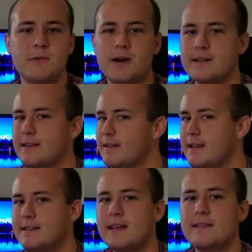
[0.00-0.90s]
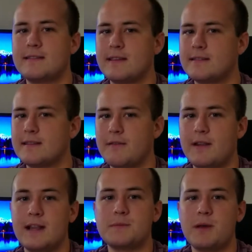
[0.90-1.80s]
where it's like the antithesis of a
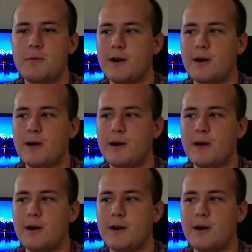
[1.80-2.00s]
Let's Play